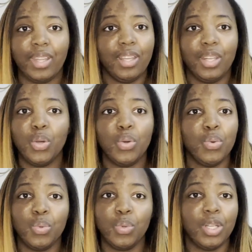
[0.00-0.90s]

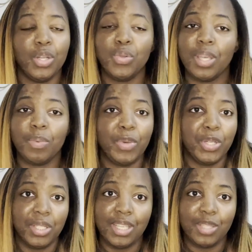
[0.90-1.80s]
no type of
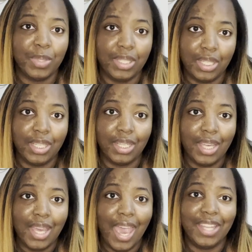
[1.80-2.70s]
budgeting has been done.
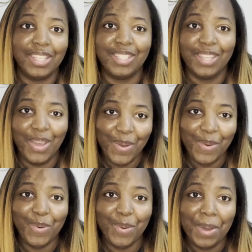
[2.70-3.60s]
And
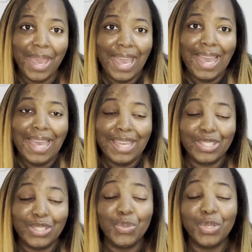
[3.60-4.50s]
so
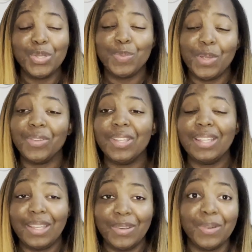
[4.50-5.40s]
sooner is better than
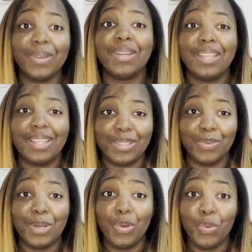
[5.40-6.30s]
later. So I
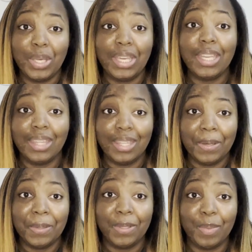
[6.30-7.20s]
know when we get in
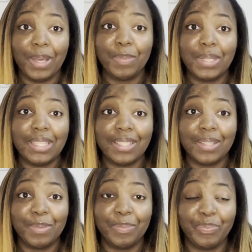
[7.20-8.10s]
there might be
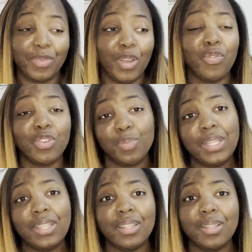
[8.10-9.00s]
some
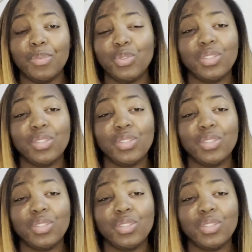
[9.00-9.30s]
overspending, but